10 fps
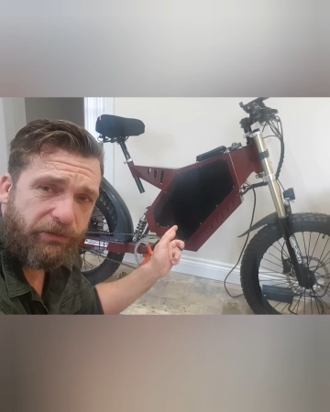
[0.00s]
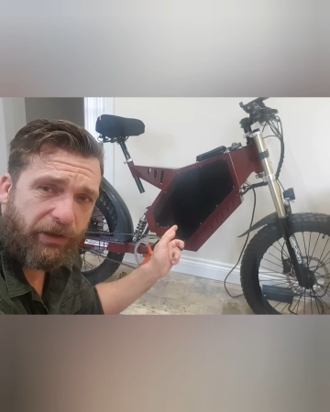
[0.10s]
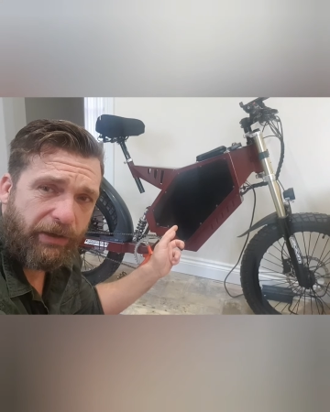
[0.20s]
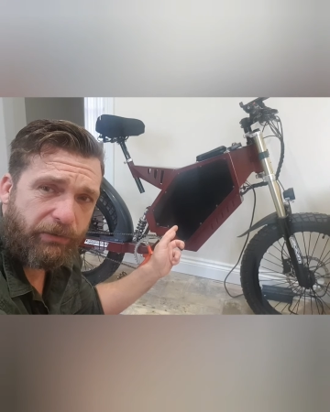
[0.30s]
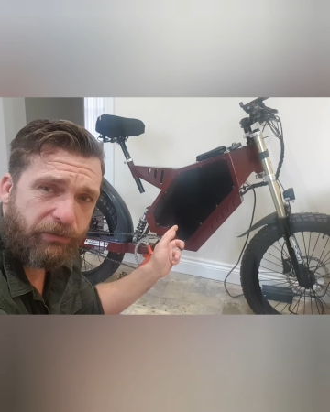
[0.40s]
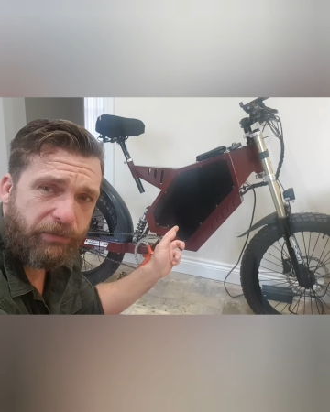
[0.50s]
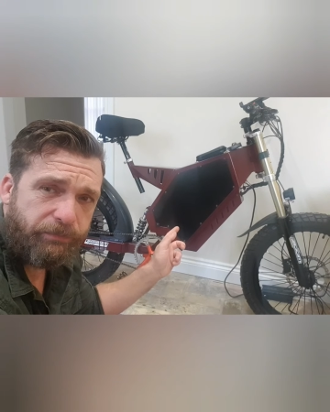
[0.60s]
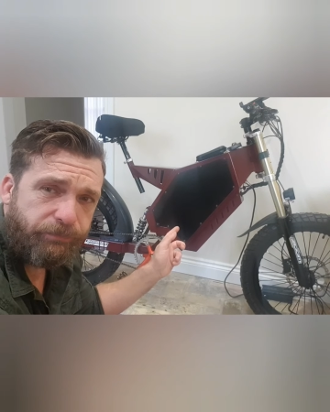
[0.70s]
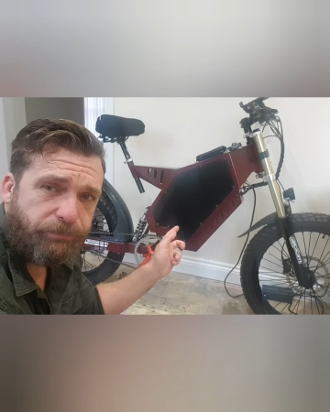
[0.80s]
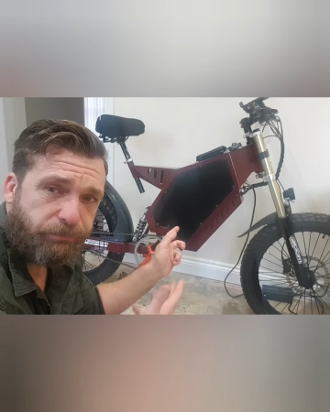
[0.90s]
sells,
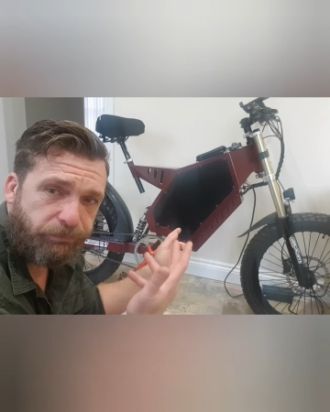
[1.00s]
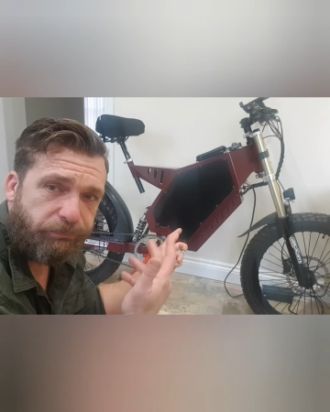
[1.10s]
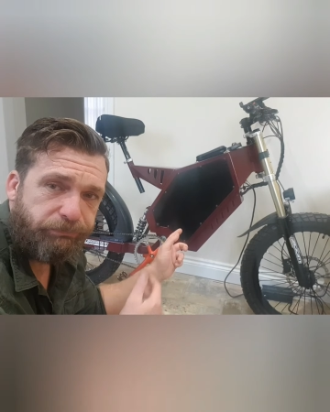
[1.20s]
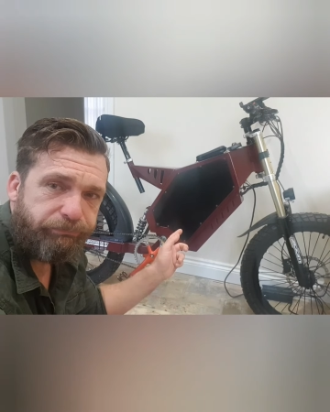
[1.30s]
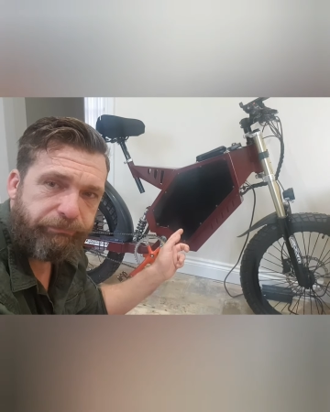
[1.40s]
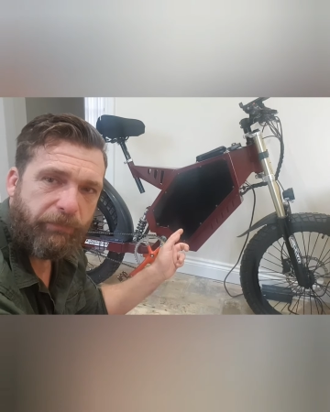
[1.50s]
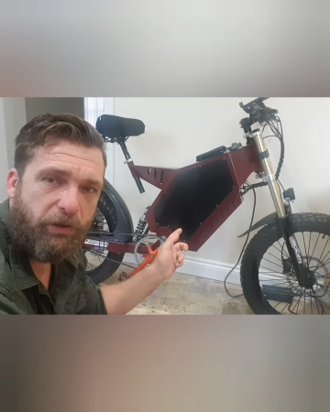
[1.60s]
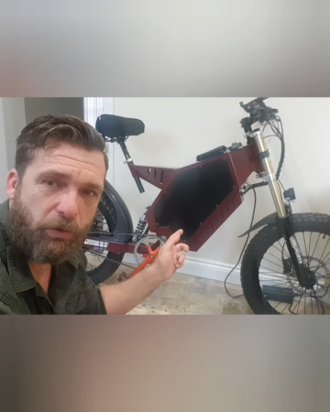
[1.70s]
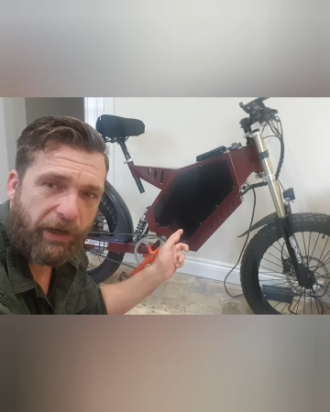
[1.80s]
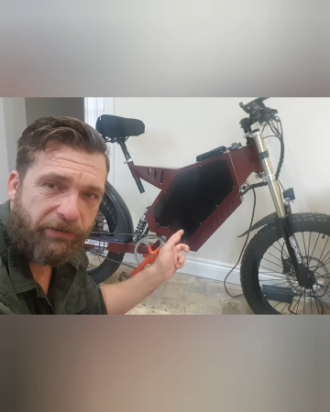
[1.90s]

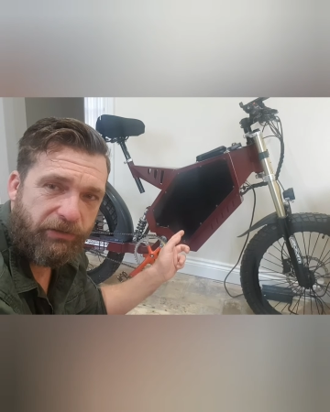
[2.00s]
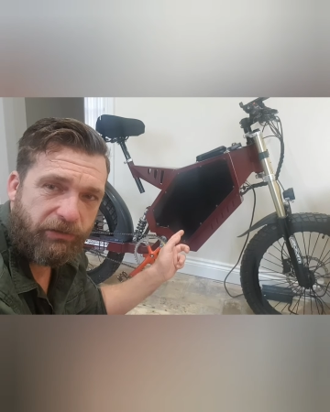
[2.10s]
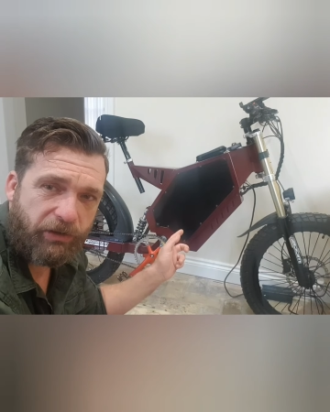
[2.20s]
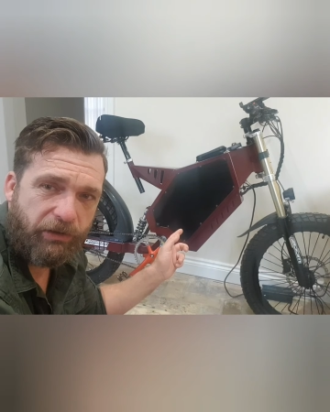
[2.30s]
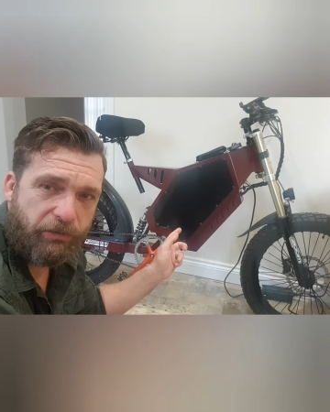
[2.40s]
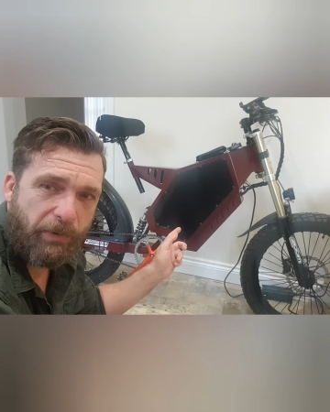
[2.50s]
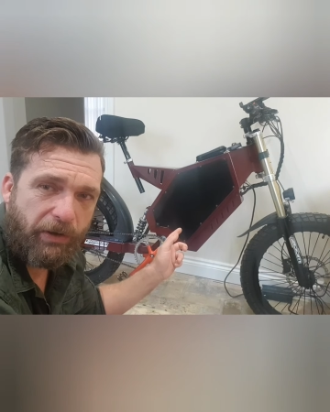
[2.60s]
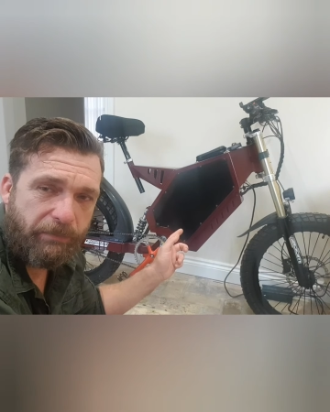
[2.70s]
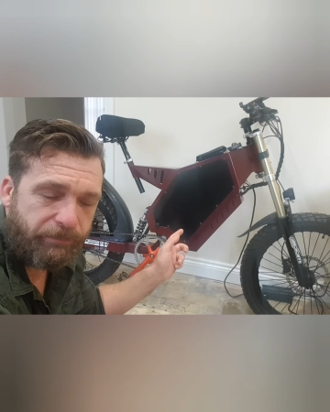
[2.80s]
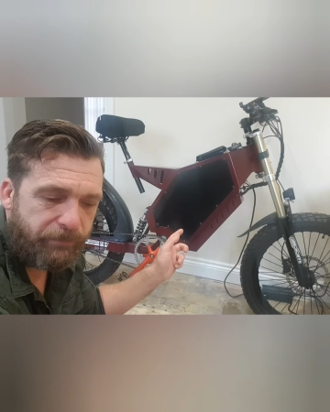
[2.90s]
your guess is as good as
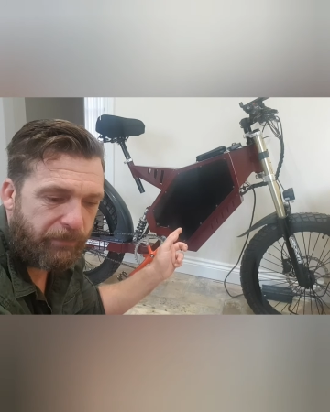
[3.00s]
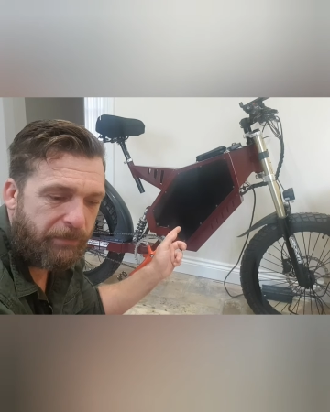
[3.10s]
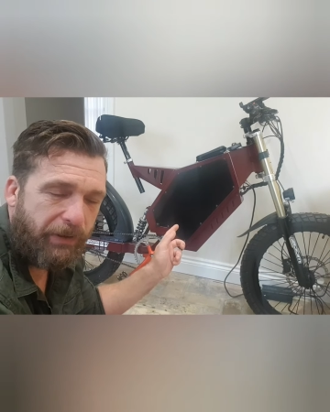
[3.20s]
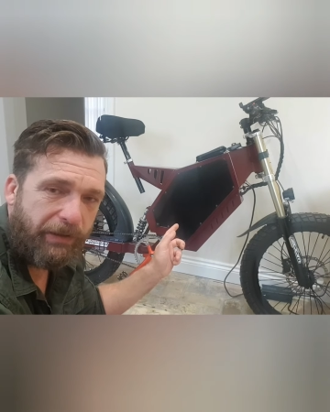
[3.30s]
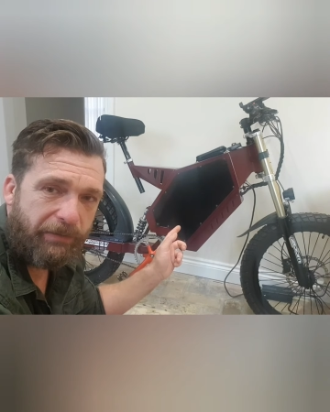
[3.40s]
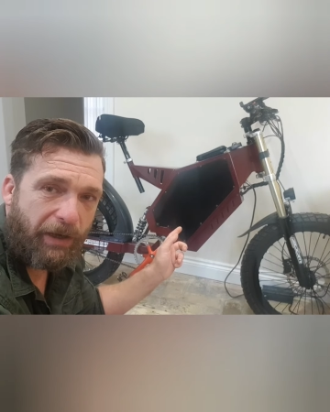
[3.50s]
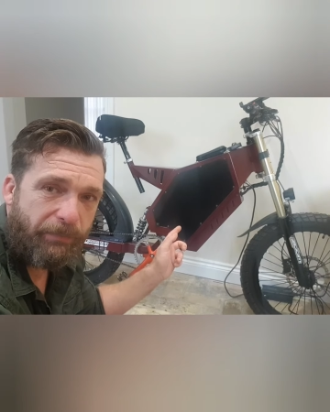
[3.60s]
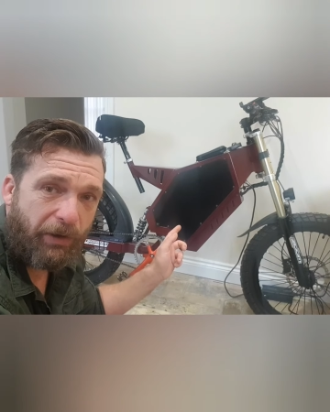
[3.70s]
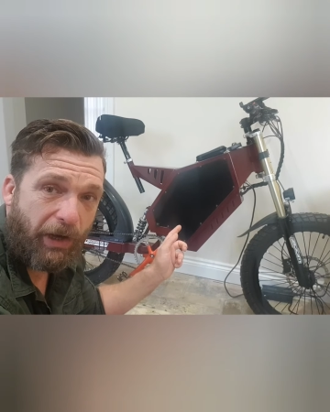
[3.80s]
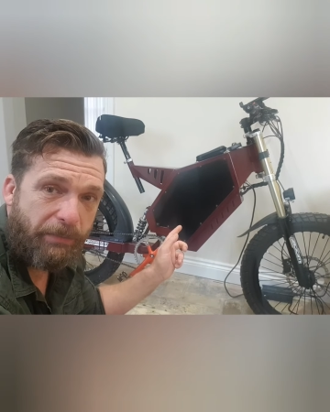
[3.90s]
mine, but I'm
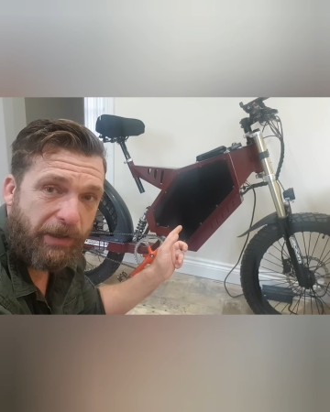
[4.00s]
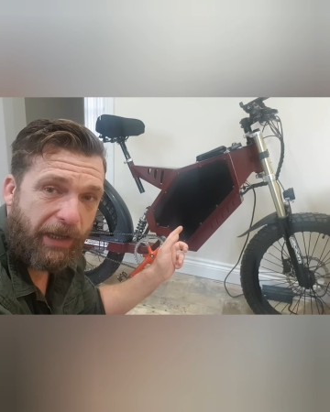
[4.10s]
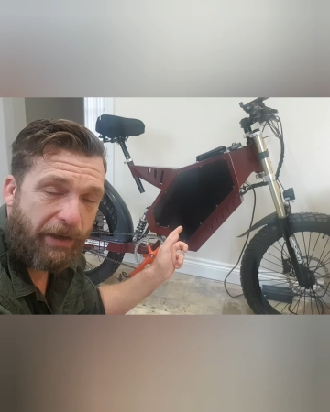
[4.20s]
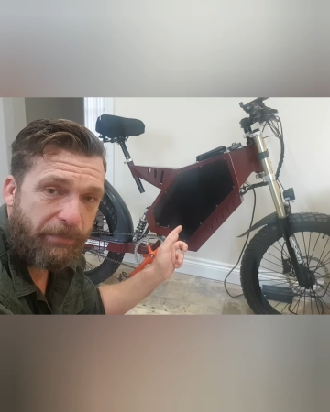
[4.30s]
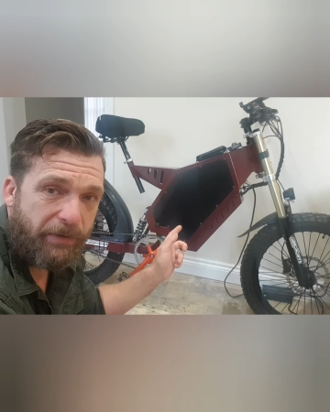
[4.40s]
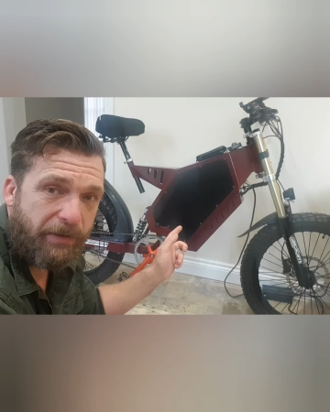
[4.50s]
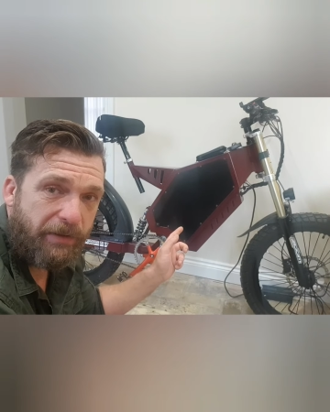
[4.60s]
not opening up.